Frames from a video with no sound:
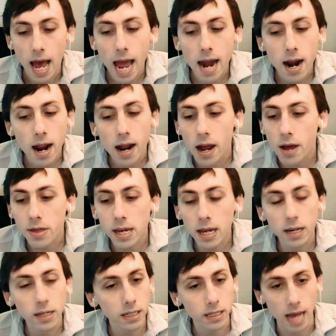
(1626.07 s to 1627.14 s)
And I think
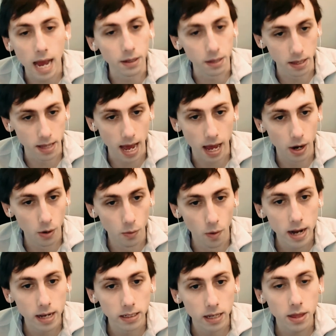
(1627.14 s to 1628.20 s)
it is exactly that,
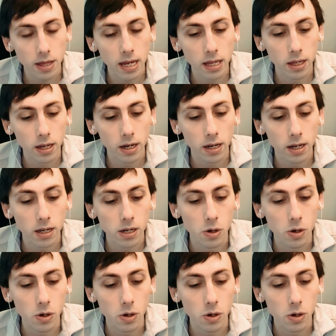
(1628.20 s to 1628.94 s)
right? Is I think that,